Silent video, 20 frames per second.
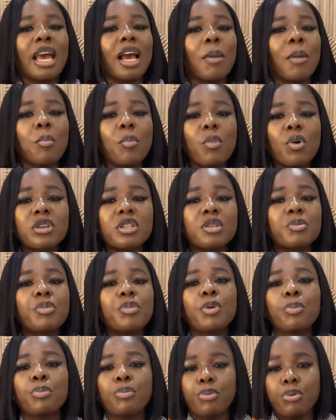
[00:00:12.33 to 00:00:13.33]
must
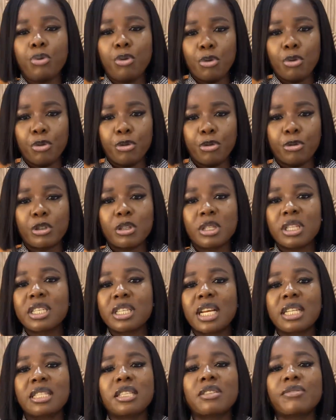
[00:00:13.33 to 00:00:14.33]
be proved to the
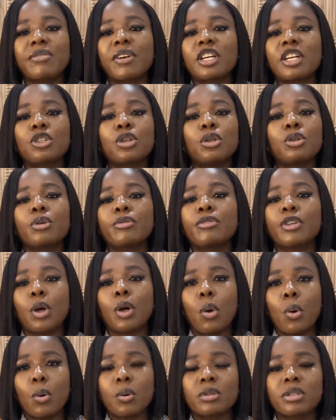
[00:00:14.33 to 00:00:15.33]
satisfaction of the
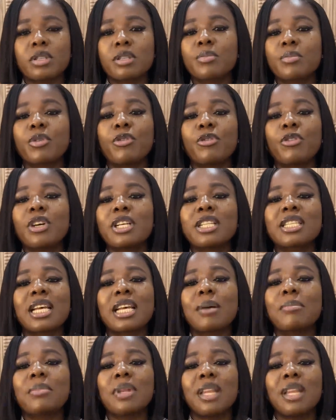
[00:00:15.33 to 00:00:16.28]
court before it can be